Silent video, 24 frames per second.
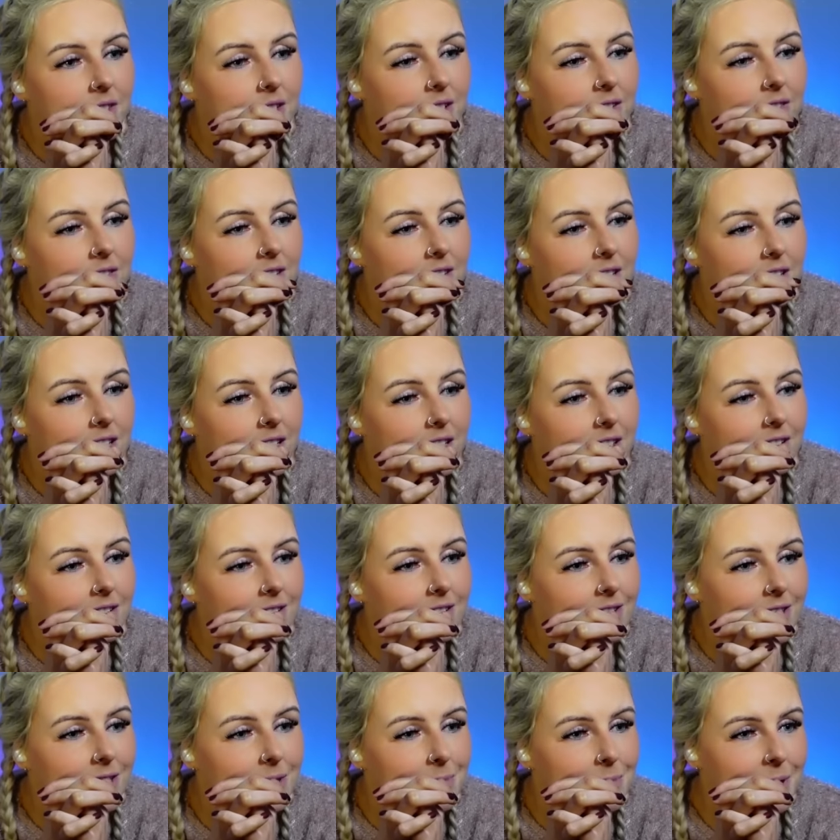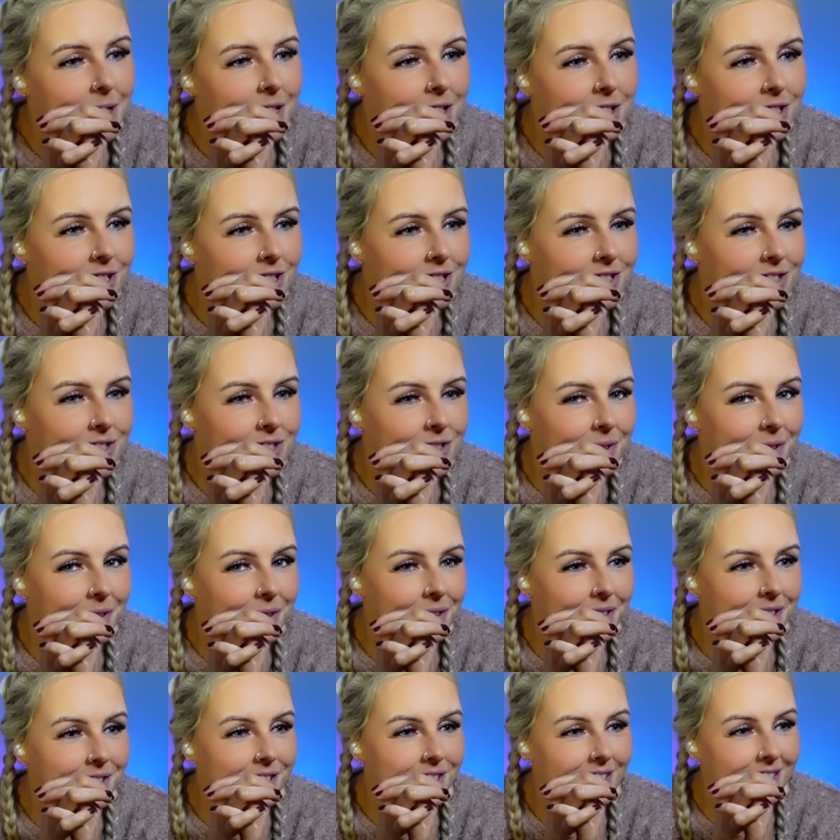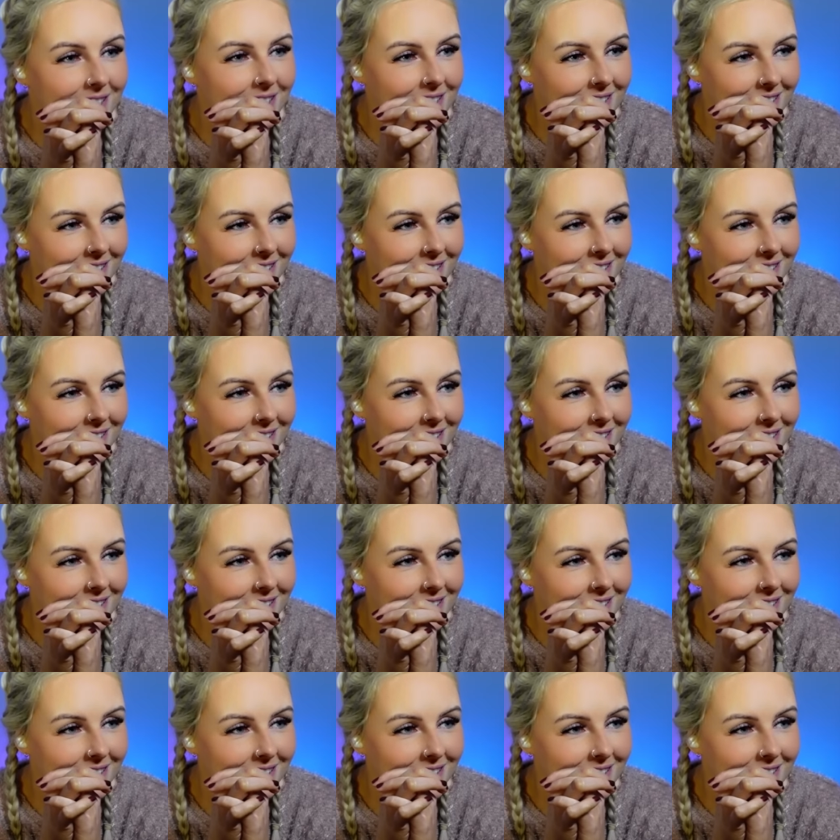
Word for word: What the hell are these Persians on?